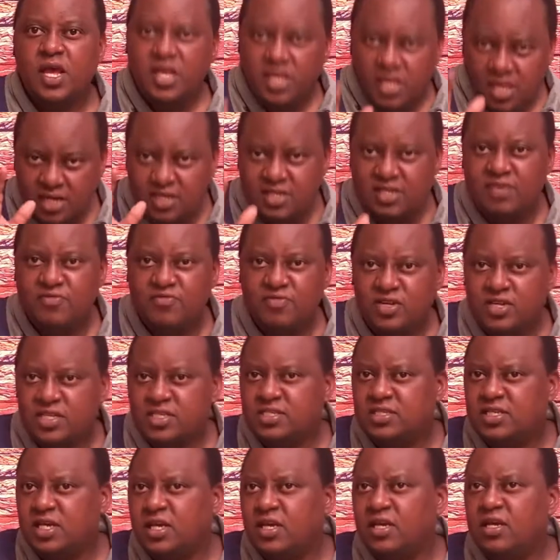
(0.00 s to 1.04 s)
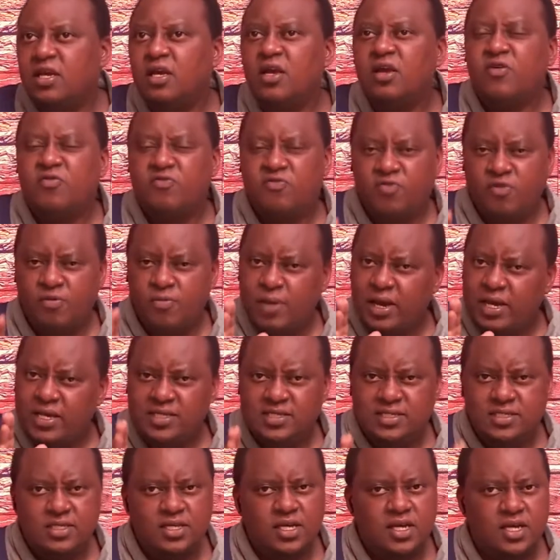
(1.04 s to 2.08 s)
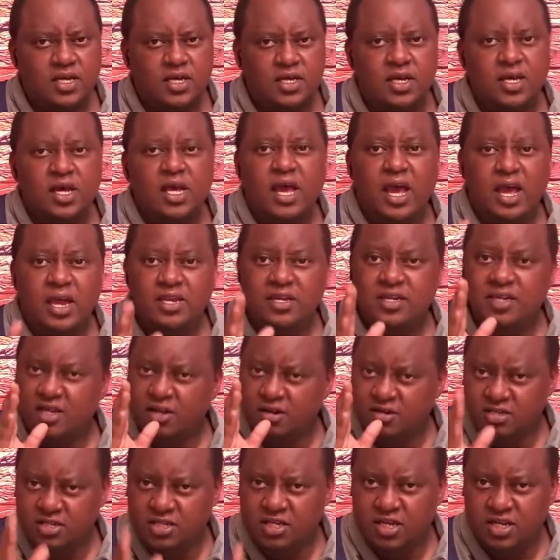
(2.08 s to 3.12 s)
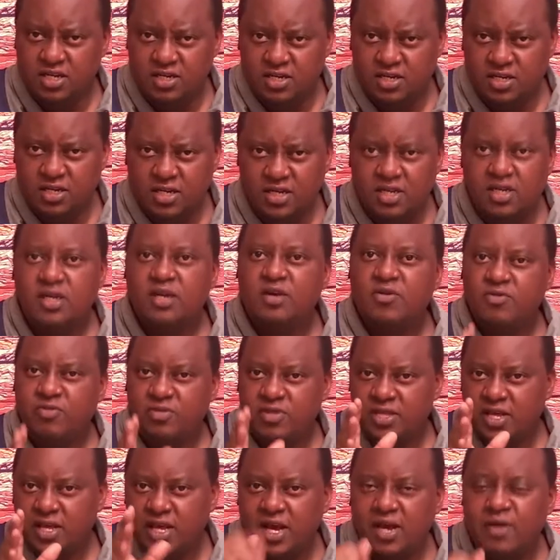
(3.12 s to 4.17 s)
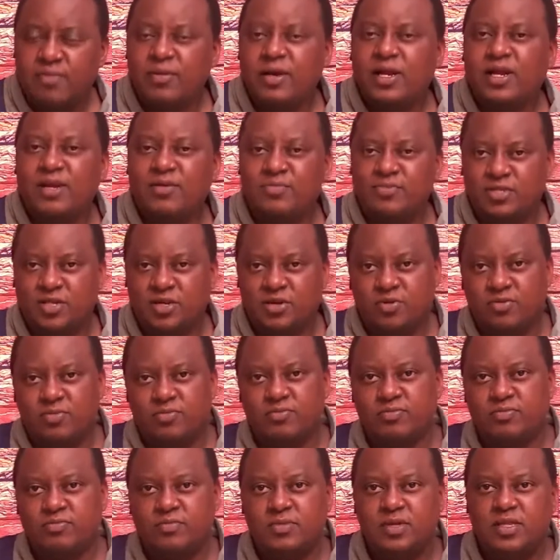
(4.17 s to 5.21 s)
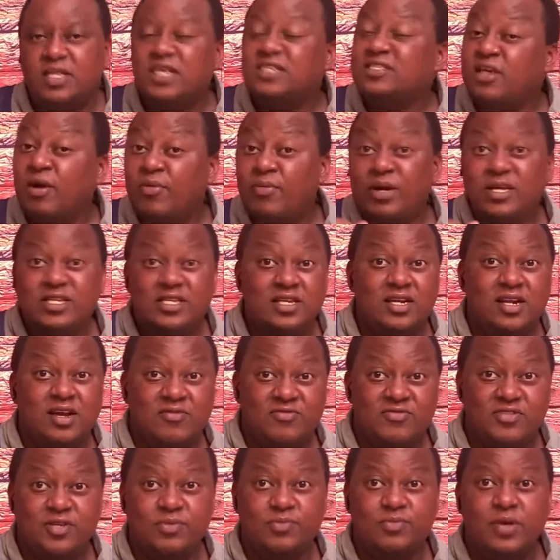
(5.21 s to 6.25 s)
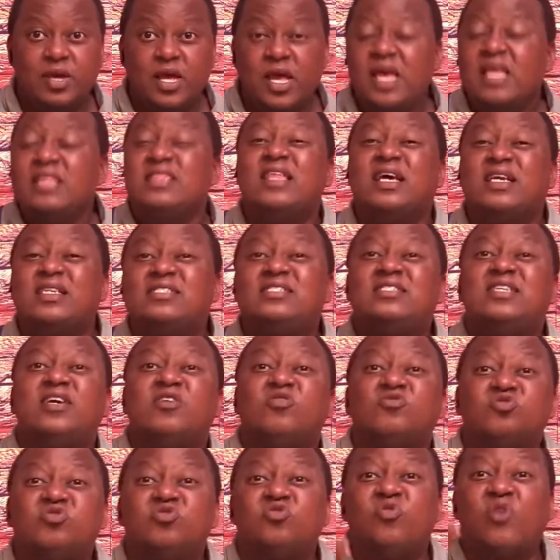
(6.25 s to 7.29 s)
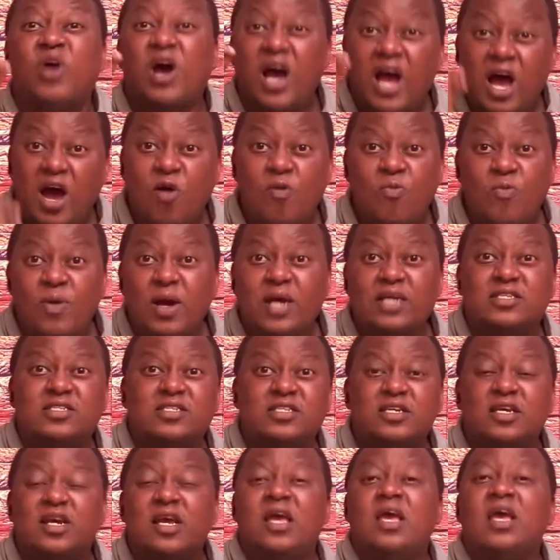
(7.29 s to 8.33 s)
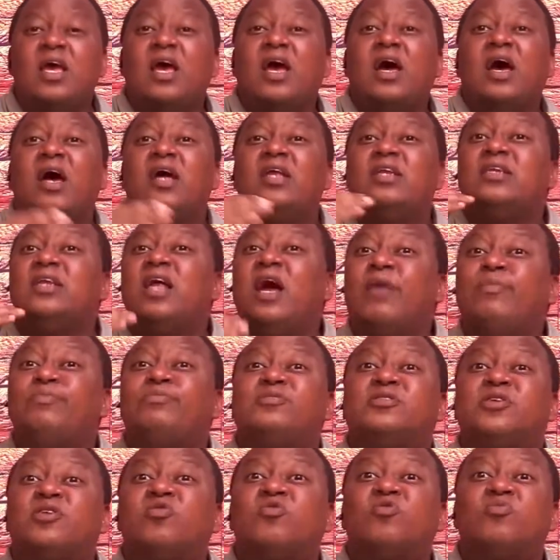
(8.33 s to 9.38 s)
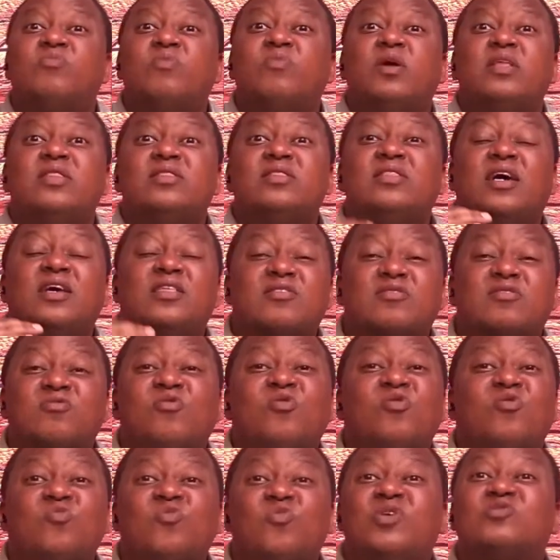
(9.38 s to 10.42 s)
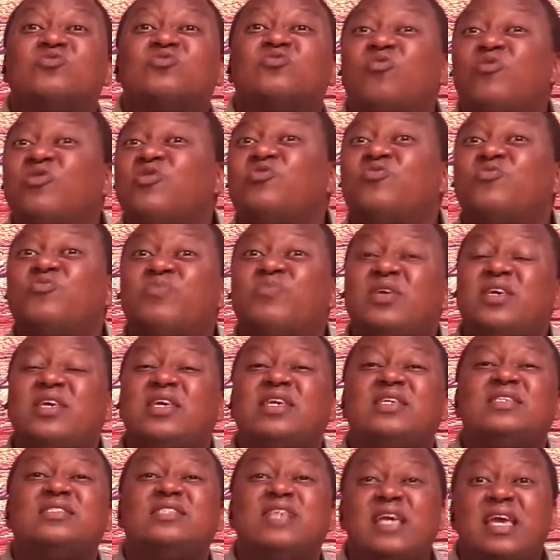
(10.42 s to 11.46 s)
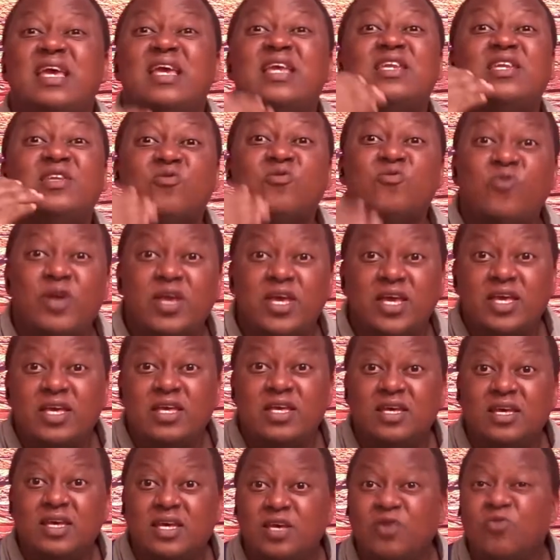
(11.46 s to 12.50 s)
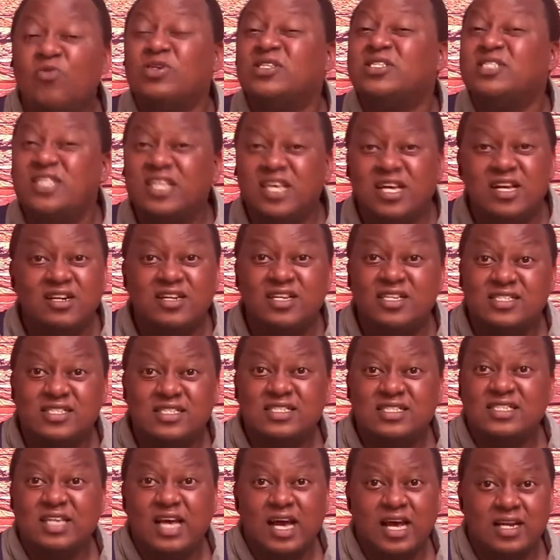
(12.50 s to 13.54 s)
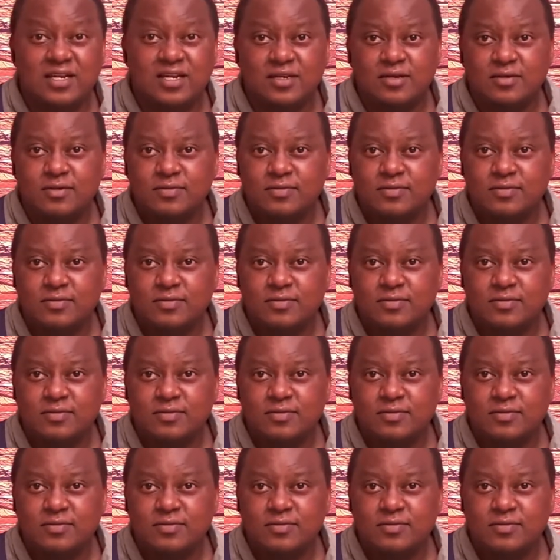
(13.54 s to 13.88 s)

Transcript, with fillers: Yet David is saying, For my sake, deal gently with the young man Absalom. That's how much he loved him. That tells you how much Absalom, the throne was going to be his anyway. He was the eldest son.